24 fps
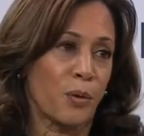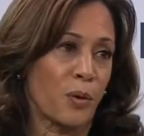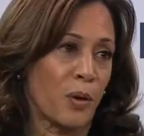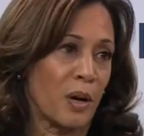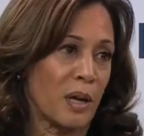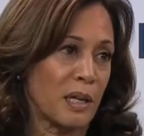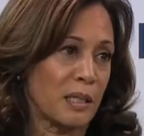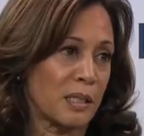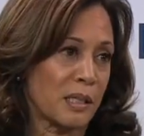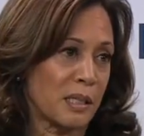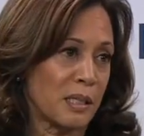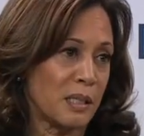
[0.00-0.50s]

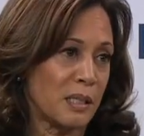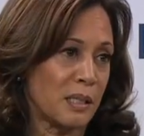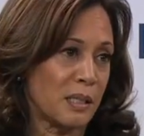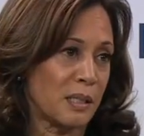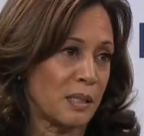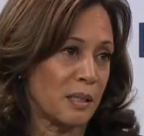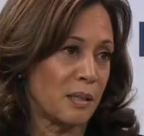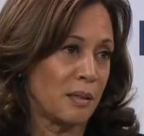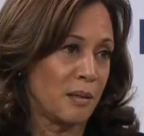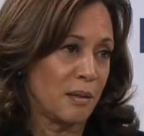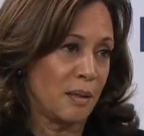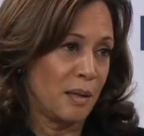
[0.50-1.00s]

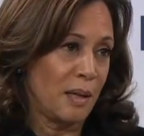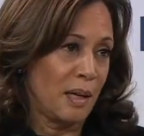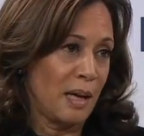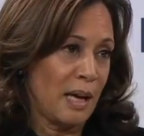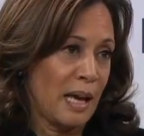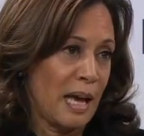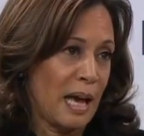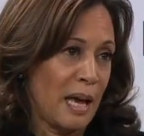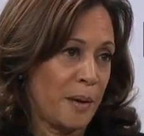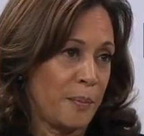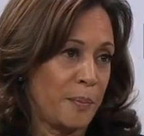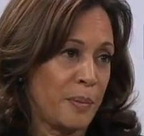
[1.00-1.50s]
crisis
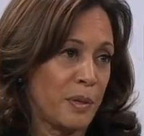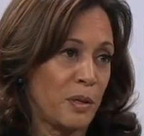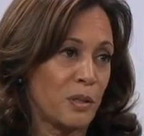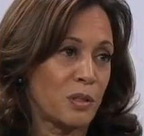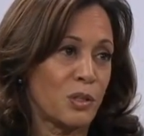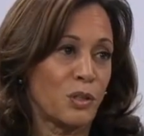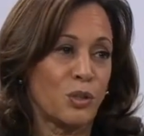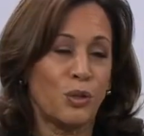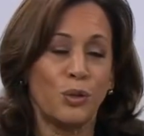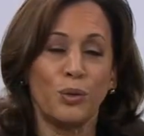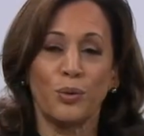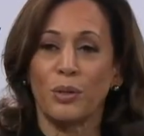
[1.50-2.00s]
and build
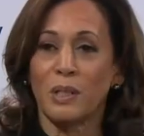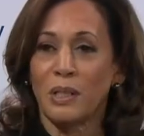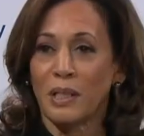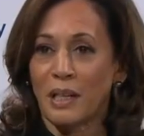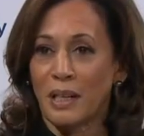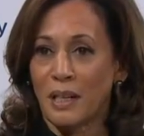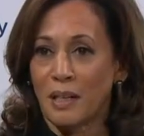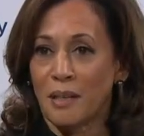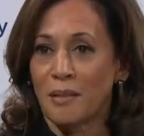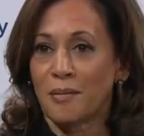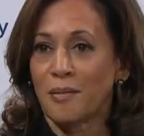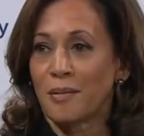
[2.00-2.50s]
a new
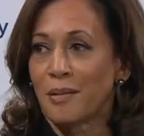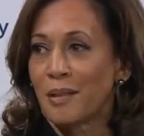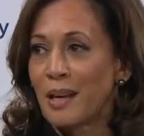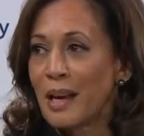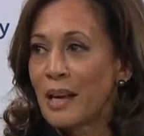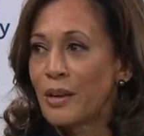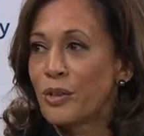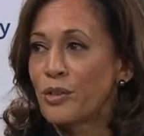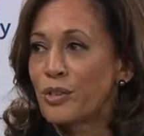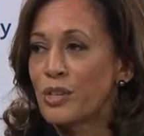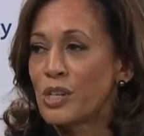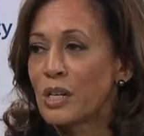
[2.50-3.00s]
clean
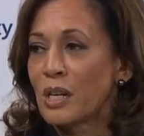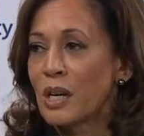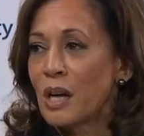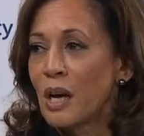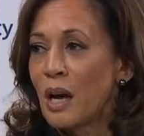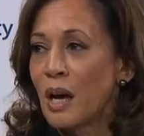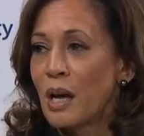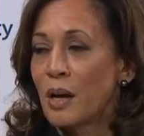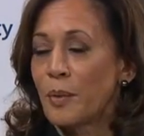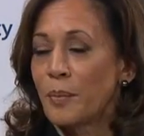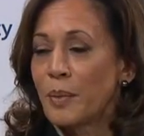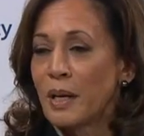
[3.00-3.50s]
energy
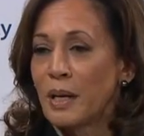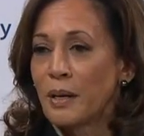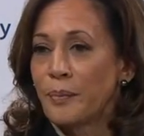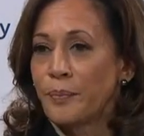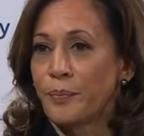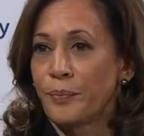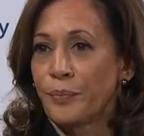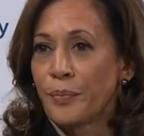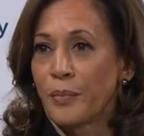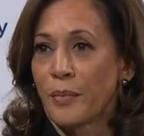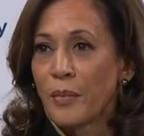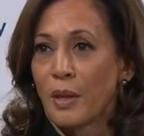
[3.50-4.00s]
economy,
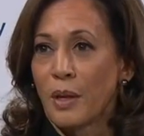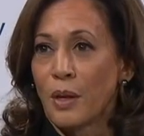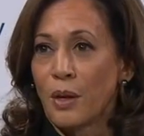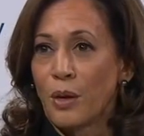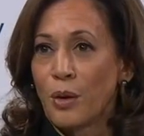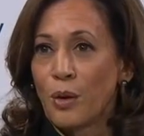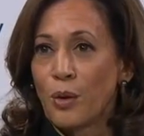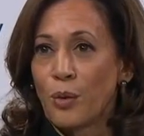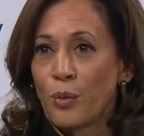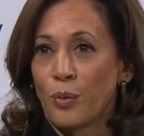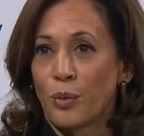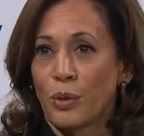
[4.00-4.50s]

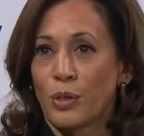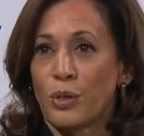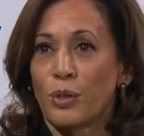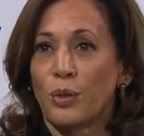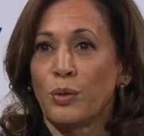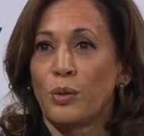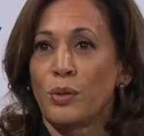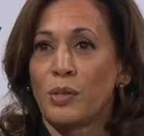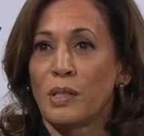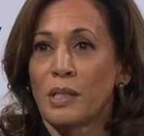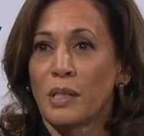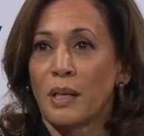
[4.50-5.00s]

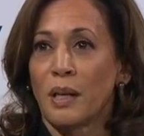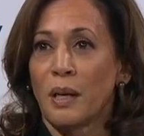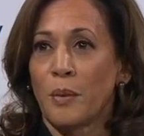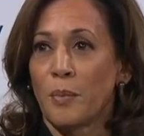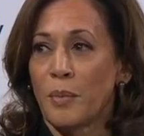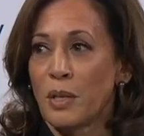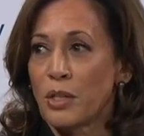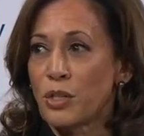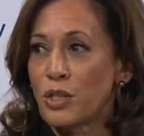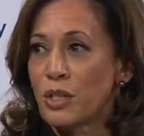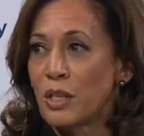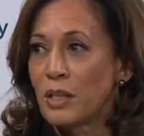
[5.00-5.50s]
reduce
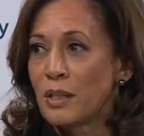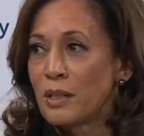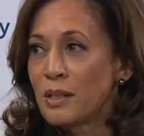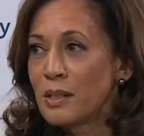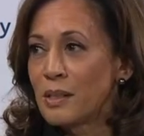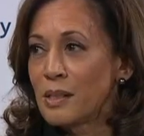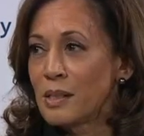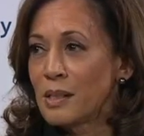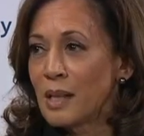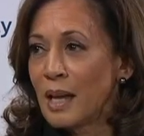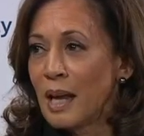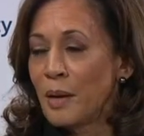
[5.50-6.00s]

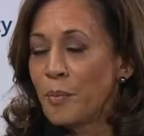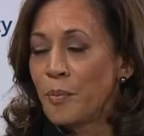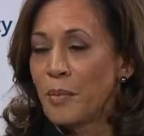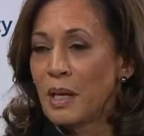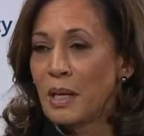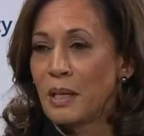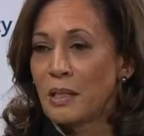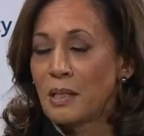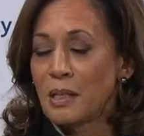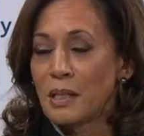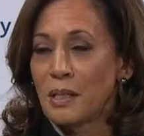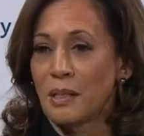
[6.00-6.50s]
emissions, and
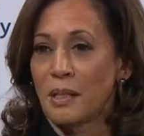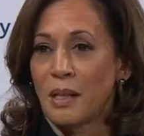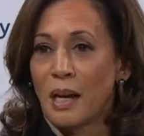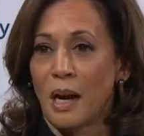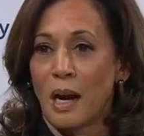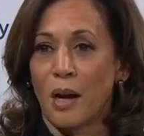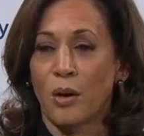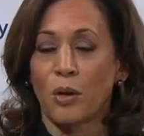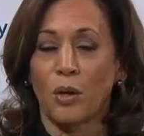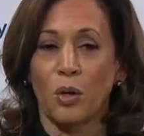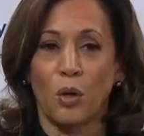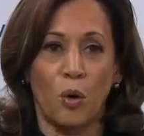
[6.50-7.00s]
meet
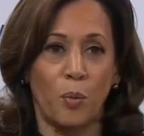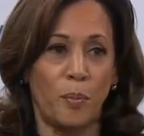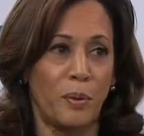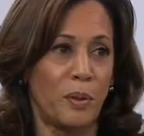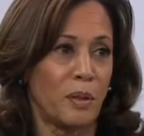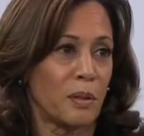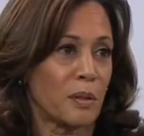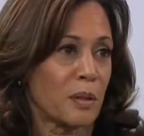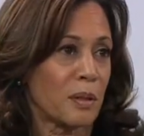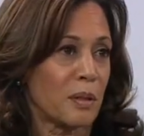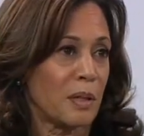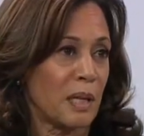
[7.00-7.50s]
our
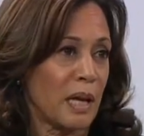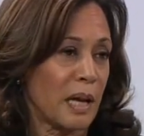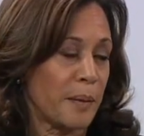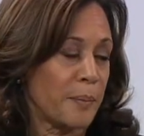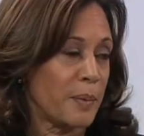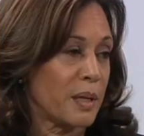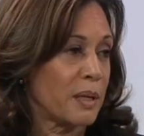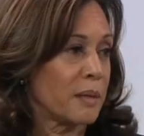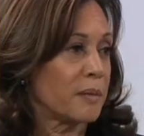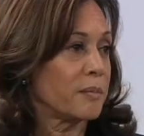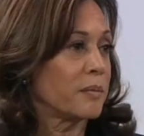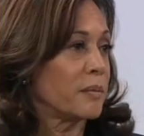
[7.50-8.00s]
global
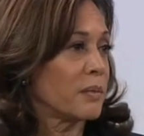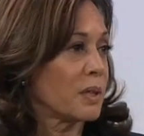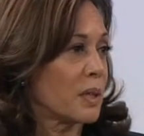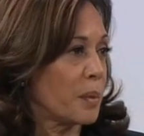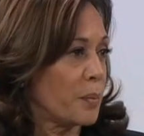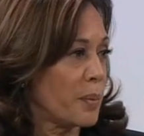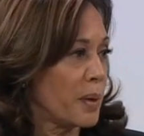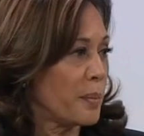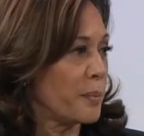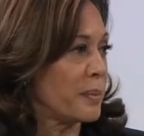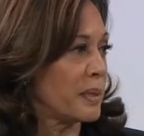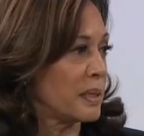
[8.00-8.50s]
climate
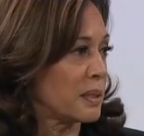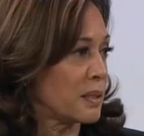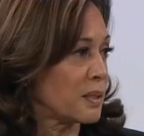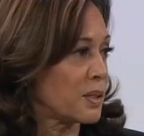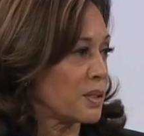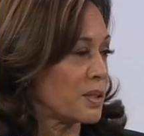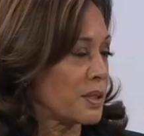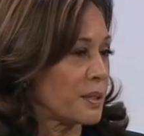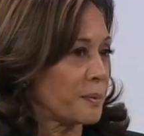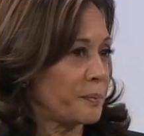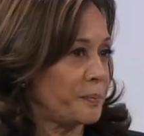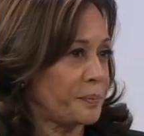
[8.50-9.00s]

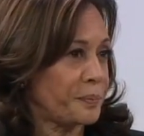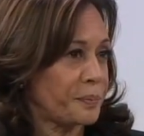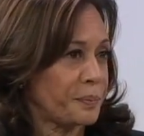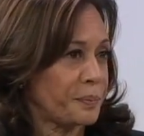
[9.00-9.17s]
commitments.